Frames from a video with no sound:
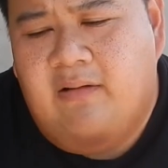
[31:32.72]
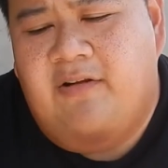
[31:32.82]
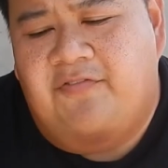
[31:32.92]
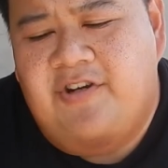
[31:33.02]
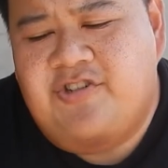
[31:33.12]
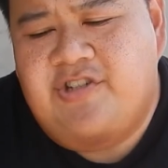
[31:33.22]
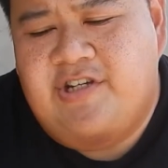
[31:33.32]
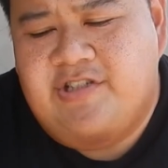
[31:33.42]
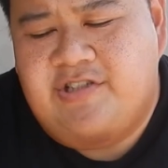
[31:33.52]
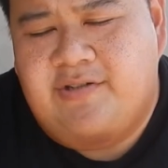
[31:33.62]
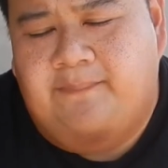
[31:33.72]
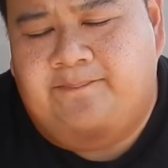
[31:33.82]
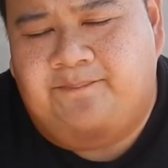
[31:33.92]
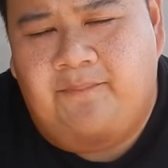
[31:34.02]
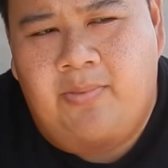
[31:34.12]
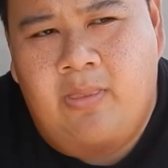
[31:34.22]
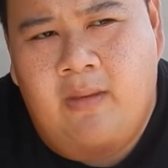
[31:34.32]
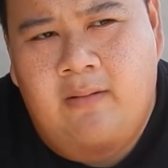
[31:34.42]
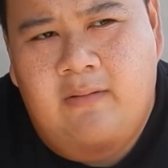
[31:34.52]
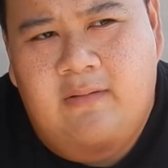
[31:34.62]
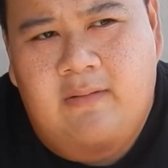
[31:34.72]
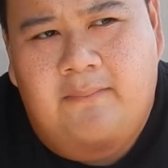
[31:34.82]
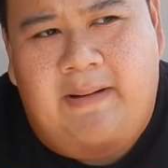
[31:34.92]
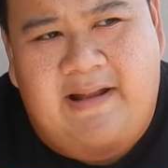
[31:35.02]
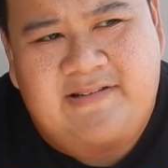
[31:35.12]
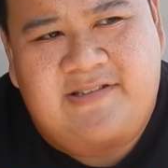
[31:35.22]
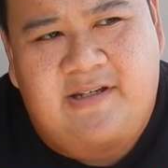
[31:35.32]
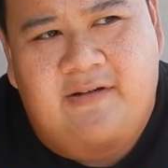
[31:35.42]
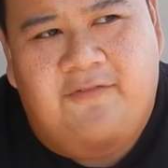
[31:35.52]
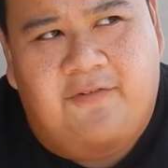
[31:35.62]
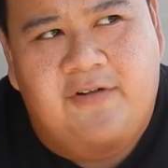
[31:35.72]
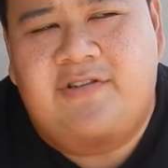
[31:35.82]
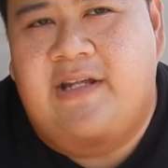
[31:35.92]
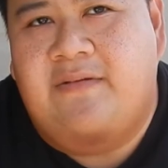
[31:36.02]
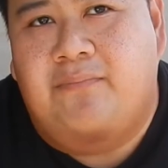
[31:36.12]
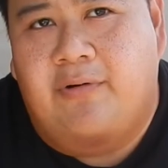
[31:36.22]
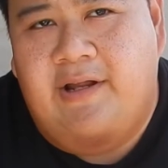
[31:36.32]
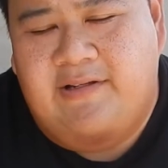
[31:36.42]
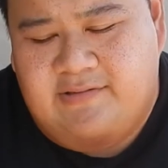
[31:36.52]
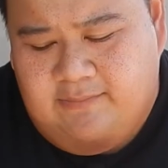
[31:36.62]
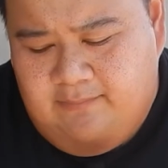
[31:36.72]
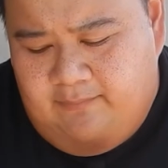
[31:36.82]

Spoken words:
The fish is pan-seared first, then braised